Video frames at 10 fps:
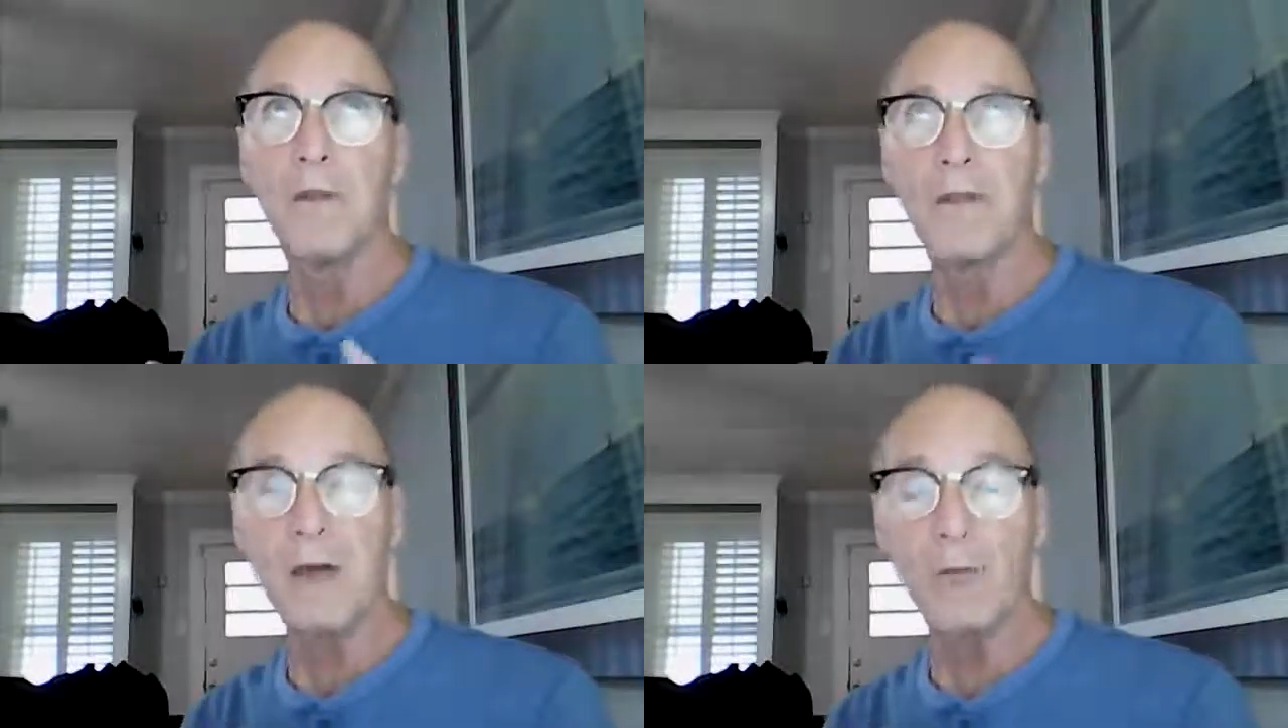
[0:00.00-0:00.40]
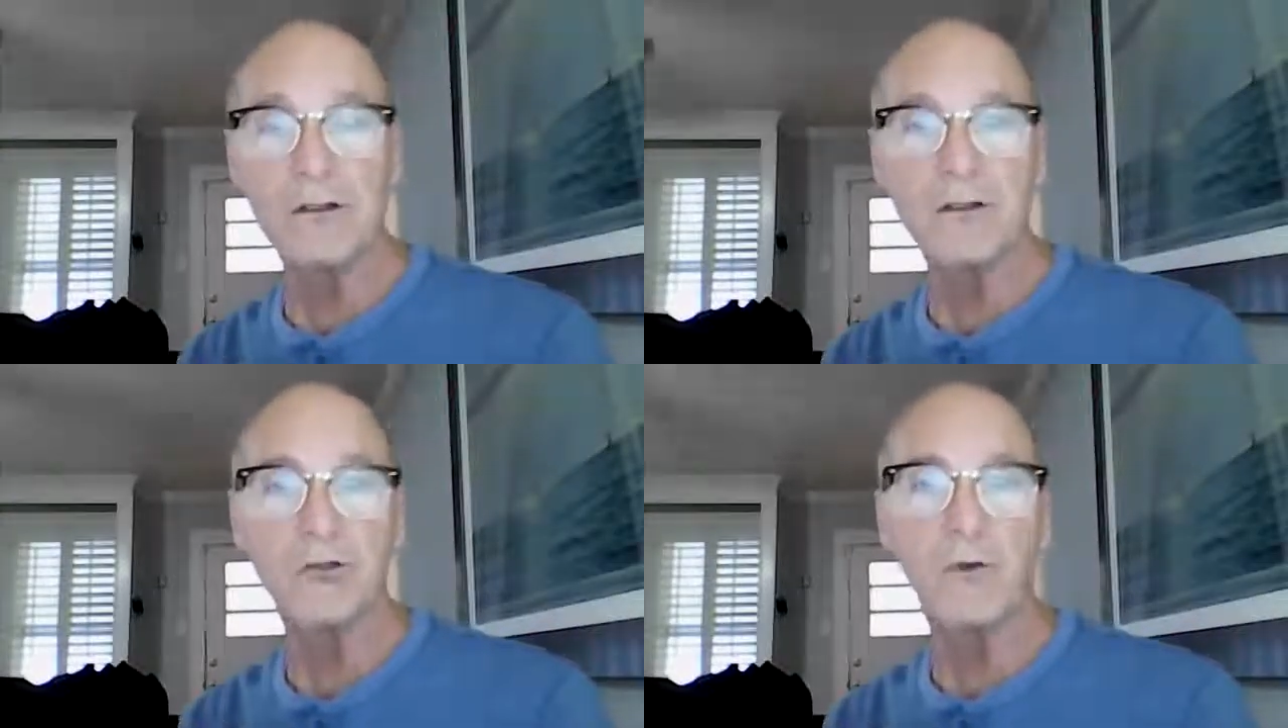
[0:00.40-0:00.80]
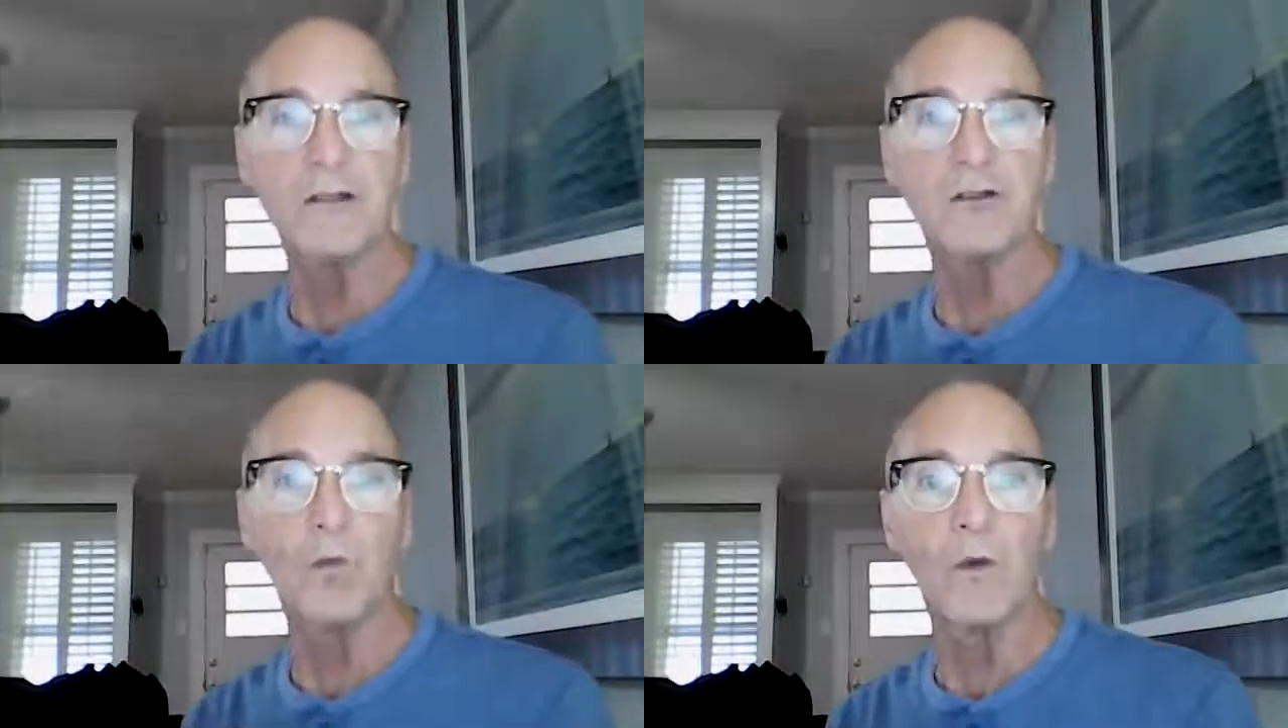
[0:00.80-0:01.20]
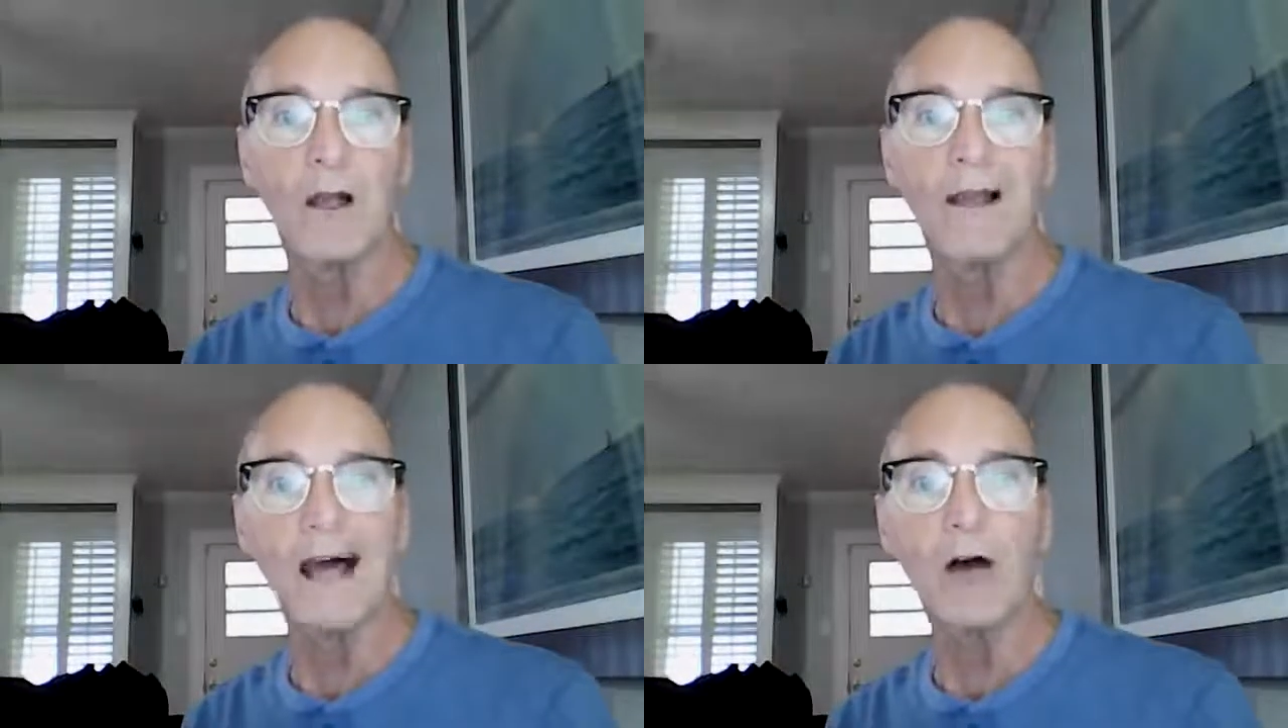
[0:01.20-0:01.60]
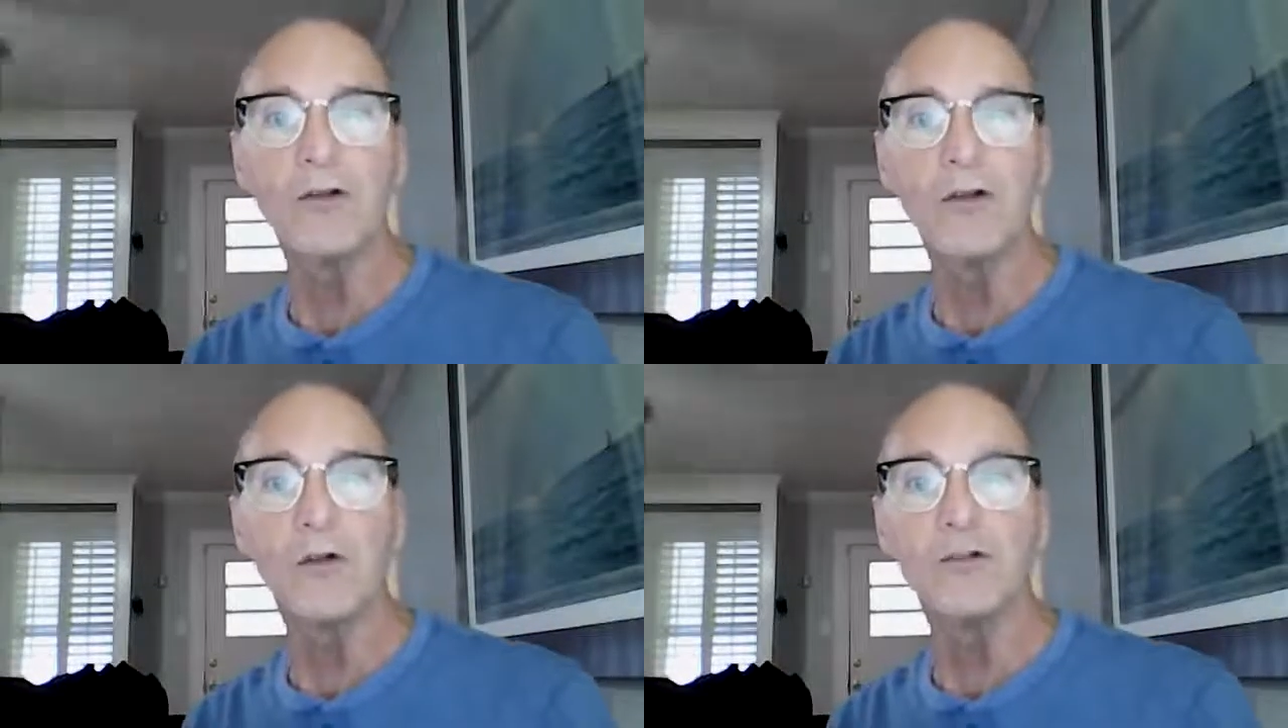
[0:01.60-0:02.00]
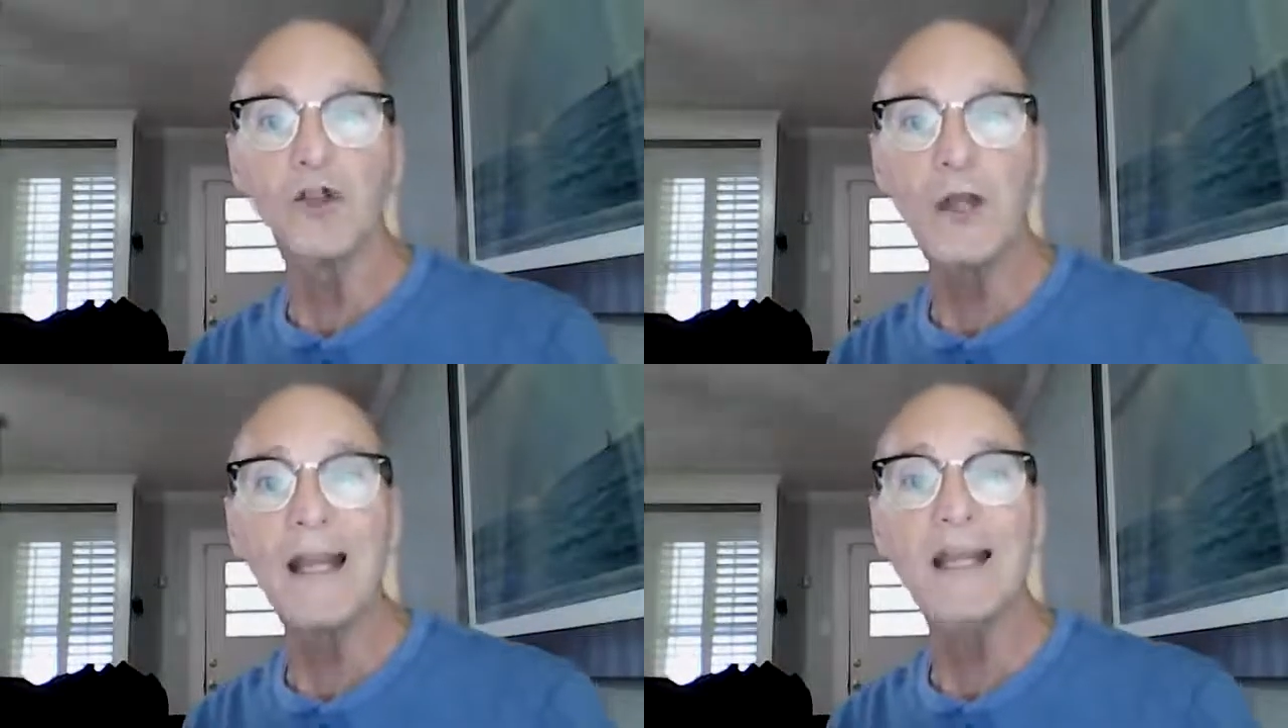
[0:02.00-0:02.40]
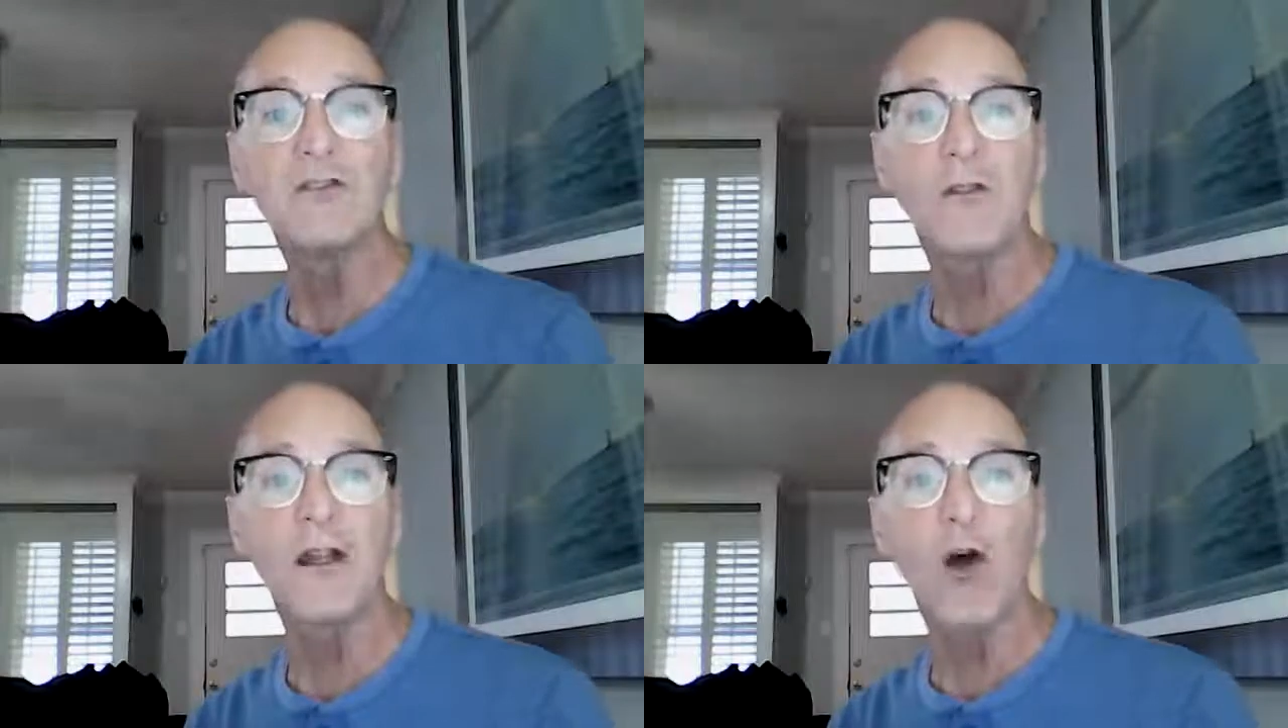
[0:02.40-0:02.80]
that registration will allow you to change the